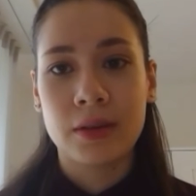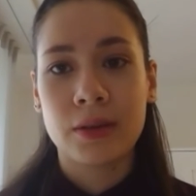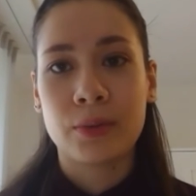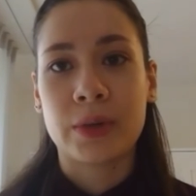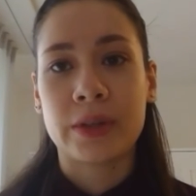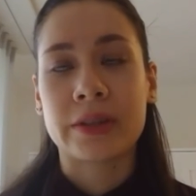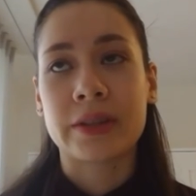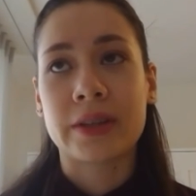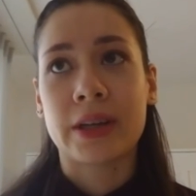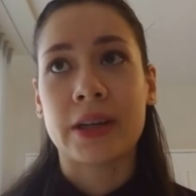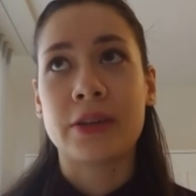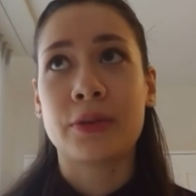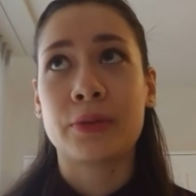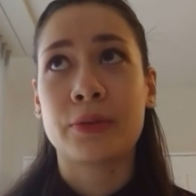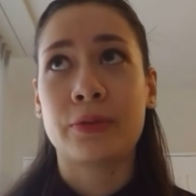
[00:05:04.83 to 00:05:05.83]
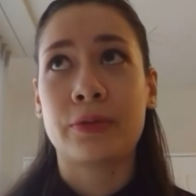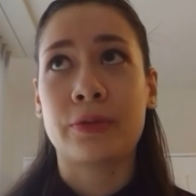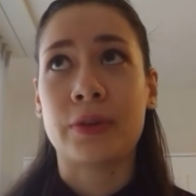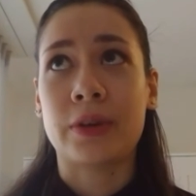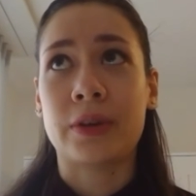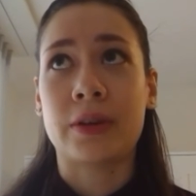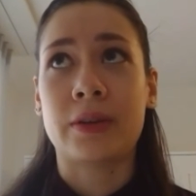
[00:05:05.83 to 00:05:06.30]
what kind of
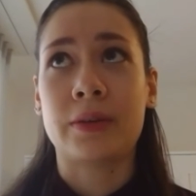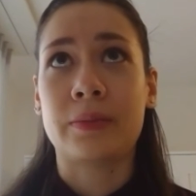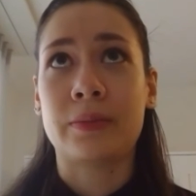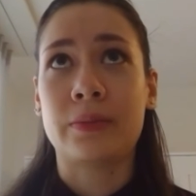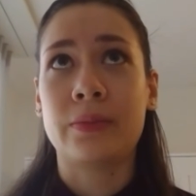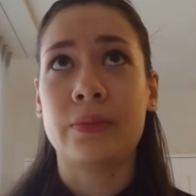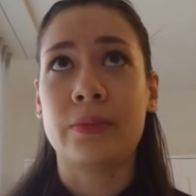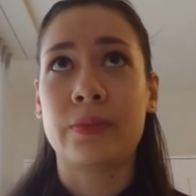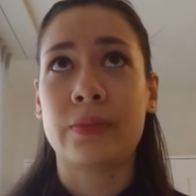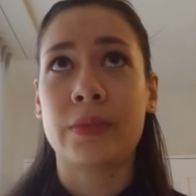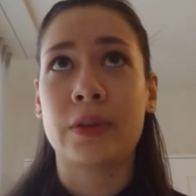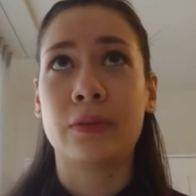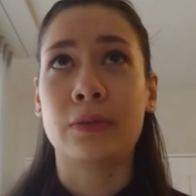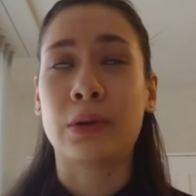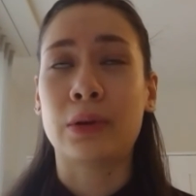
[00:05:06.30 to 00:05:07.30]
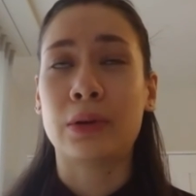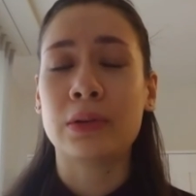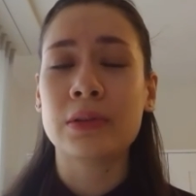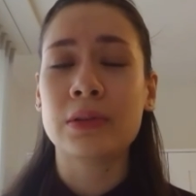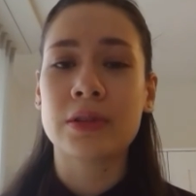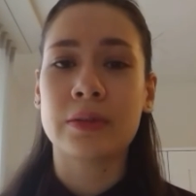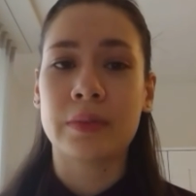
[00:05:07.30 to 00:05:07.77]

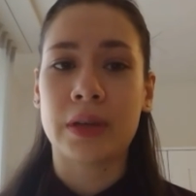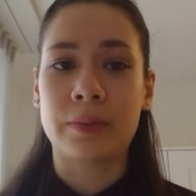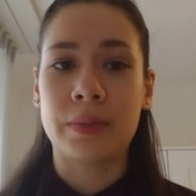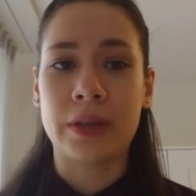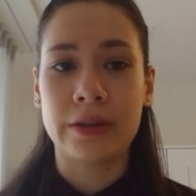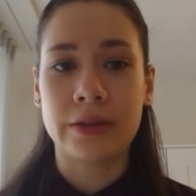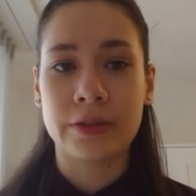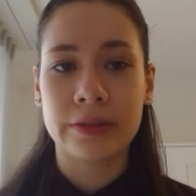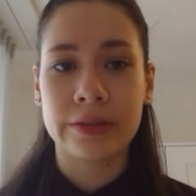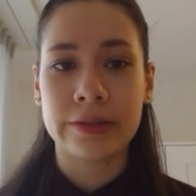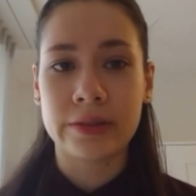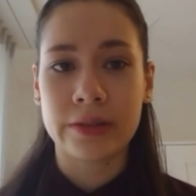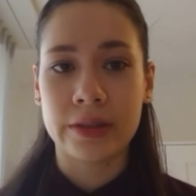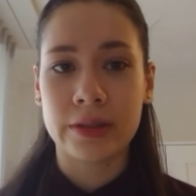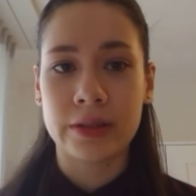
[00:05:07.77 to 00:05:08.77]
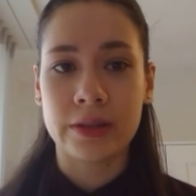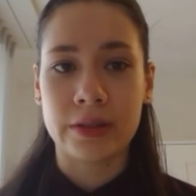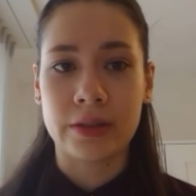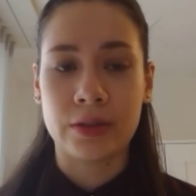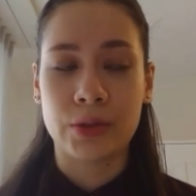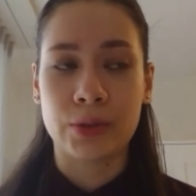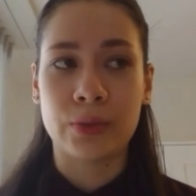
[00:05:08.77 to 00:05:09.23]
roles you might be interested
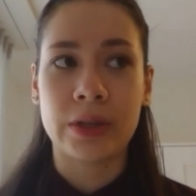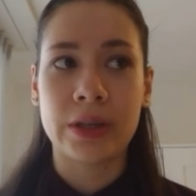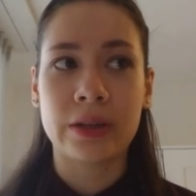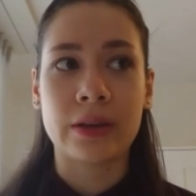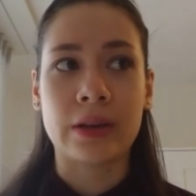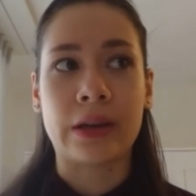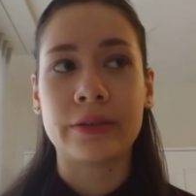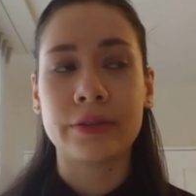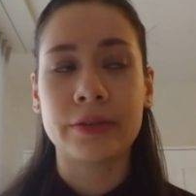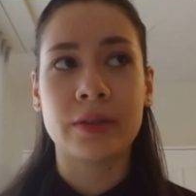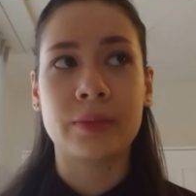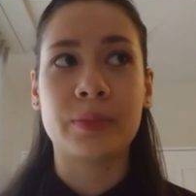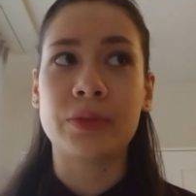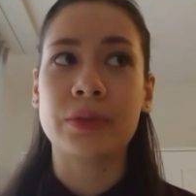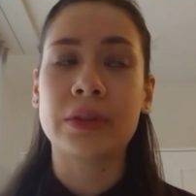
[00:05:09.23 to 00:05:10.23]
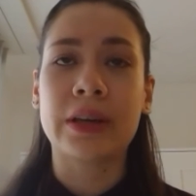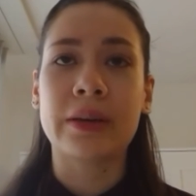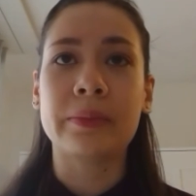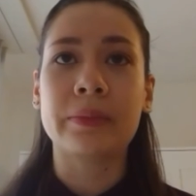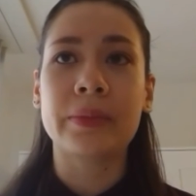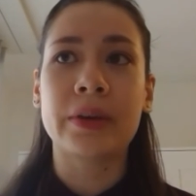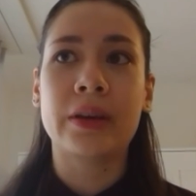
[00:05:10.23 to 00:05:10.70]
in doing after the
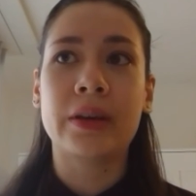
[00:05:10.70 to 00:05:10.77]
bootcamp.